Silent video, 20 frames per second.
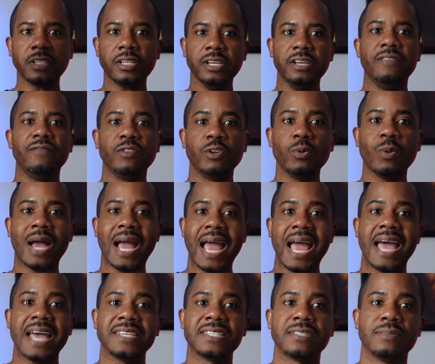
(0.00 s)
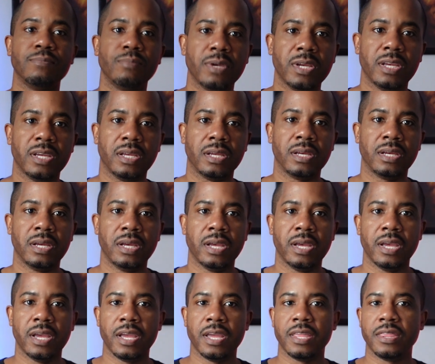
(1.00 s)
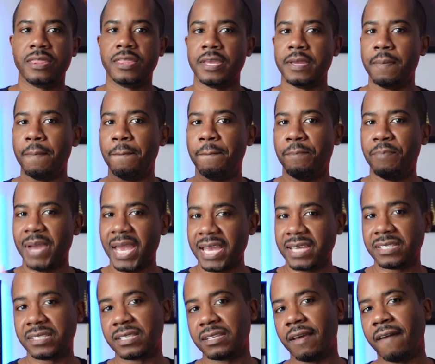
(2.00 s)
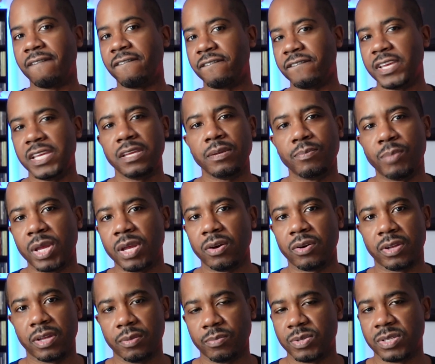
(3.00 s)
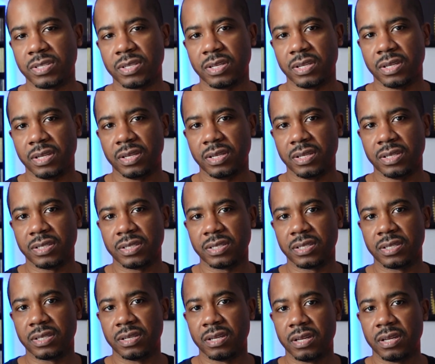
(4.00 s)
If you ask me, the best female MCs